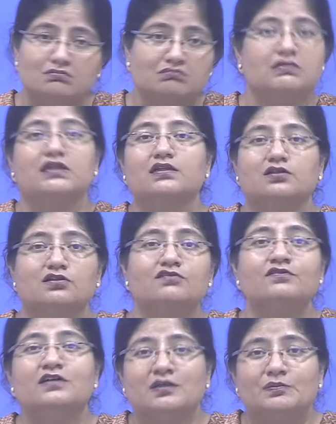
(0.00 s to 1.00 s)
murder of
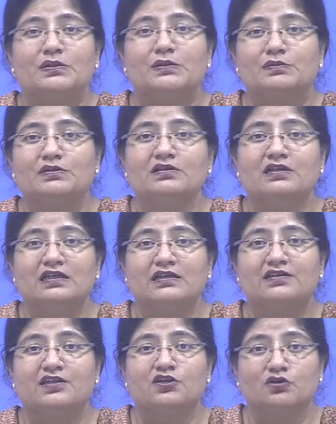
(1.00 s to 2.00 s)
people
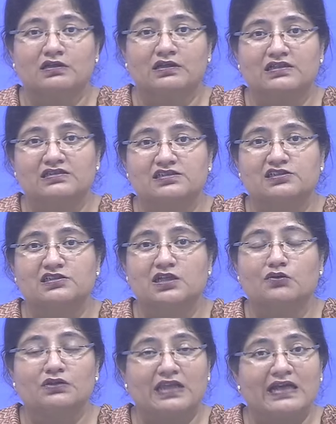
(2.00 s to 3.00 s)
in the organization.
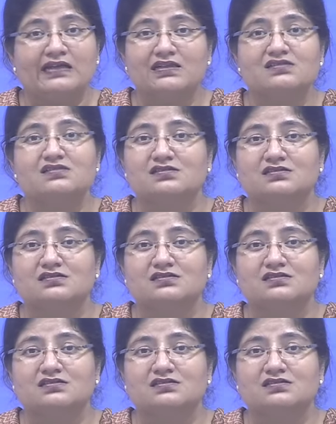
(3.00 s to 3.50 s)
Now that is